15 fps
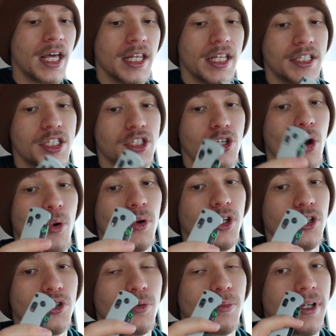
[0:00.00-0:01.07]
This is
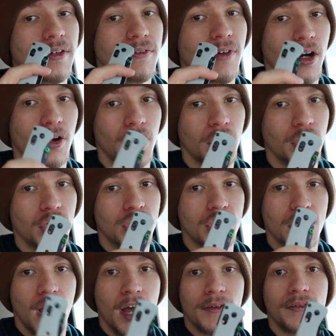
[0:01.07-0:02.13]
going to be very
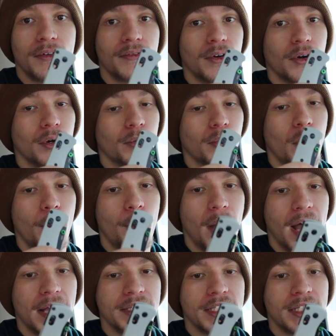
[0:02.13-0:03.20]
tough, very
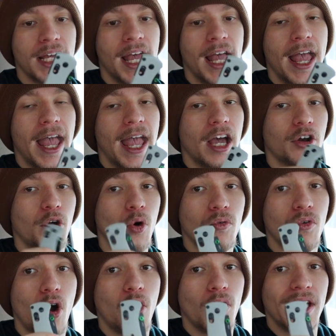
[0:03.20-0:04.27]
robust, and
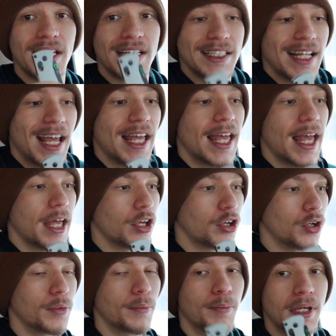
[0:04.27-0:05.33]
overall it can take a
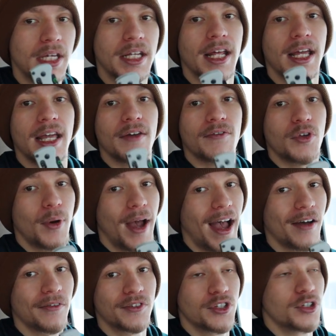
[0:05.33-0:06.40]
good beating if you
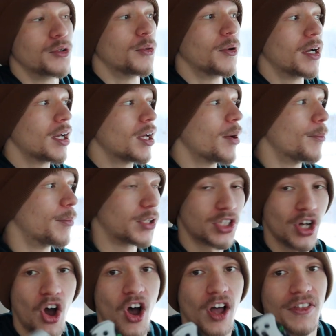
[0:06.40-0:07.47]
have to
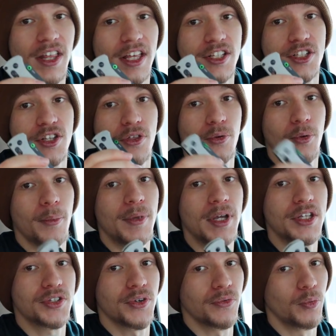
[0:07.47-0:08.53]
baton this through a
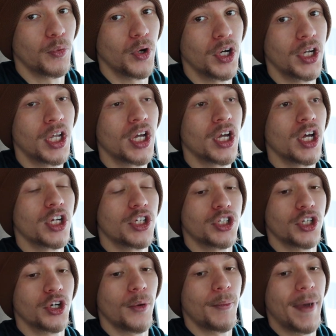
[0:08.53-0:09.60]
piece of wood
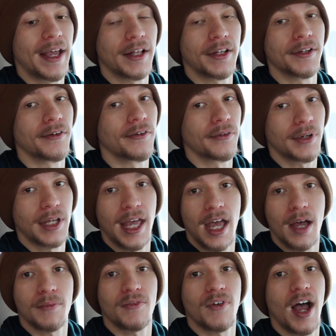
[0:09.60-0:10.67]
to, you know, make a little
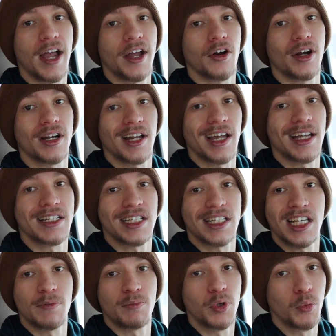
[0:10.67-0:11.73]
campfire at night to
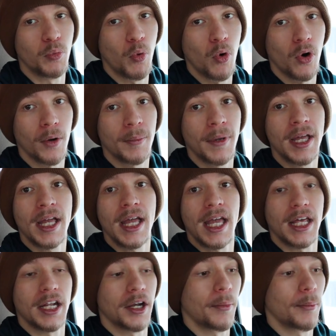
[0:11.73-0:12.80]
keep you warm
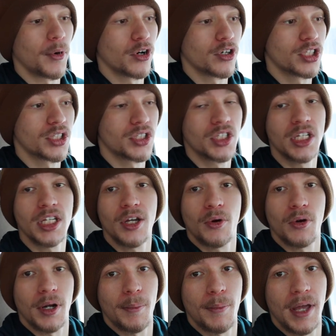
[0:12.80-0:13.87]
in an emergency
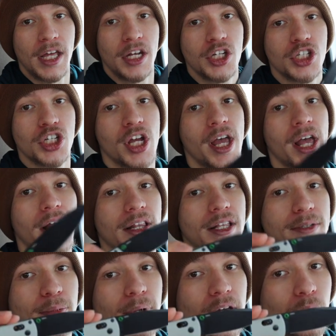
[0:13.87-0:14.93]
or in a pinch.
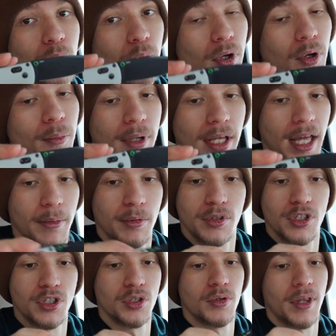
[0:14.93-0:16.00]
This blade will be able
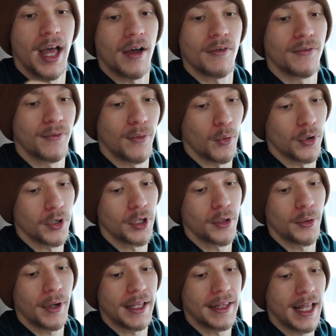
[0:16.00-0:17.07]
to do that for
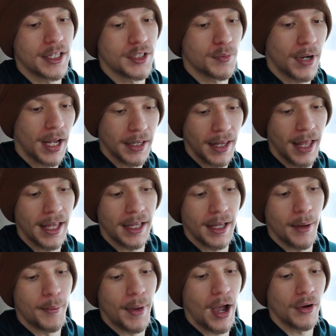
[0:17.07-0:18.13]
you, and that's what I like
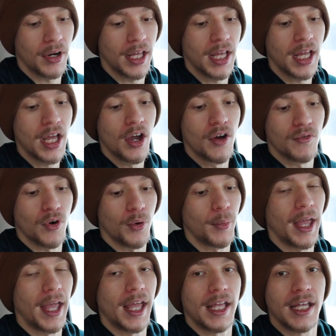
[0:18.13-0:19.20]
like about it
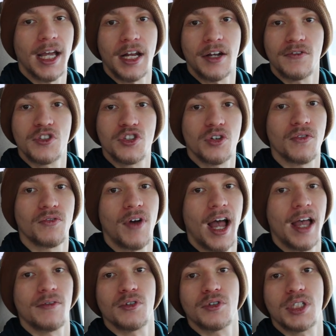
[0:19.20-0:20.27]
from a kind of
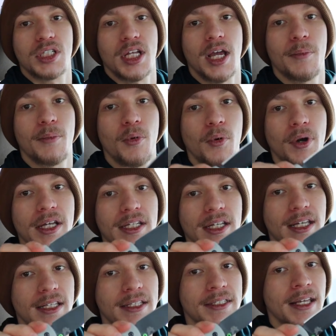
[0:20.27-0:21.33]
survival
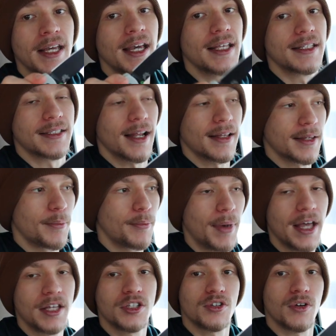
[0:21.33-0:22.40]
standpoint is it's not the
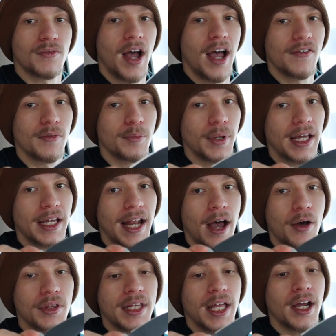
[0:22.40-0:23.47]
best survival blade
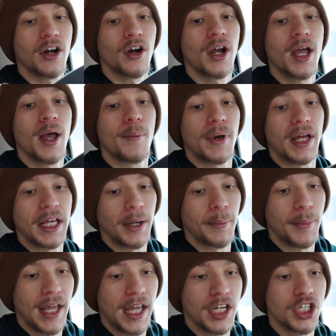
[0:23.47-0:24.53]
out there, but in a
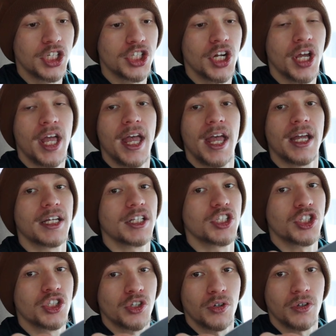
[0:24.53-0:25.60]
pinch, it can
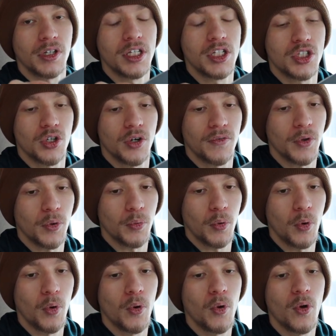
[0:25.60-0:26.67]
certainly serve the
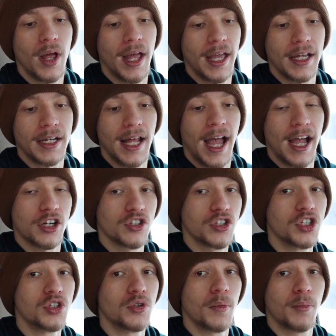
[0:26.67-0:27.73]
role and
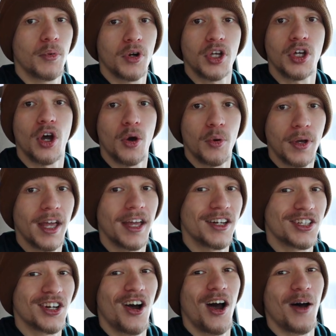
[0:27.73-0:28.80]
actually do a pretty okay
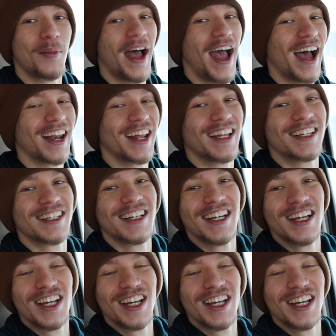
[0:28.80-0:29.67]
job at it.